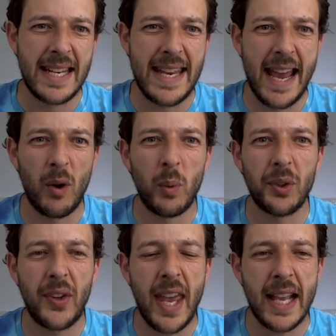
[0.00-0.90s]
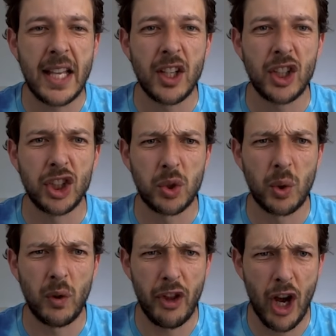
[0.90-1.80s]
Now we'll take
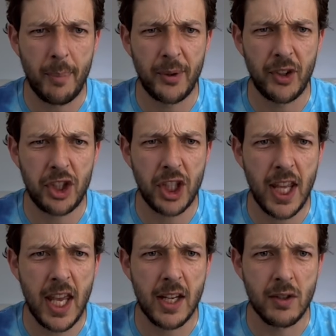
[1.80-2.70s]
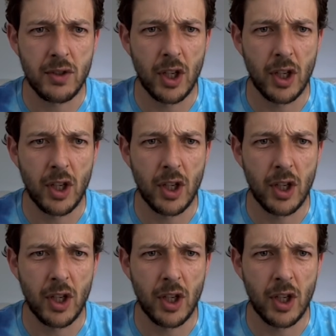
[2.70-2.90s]
control of the opposition again.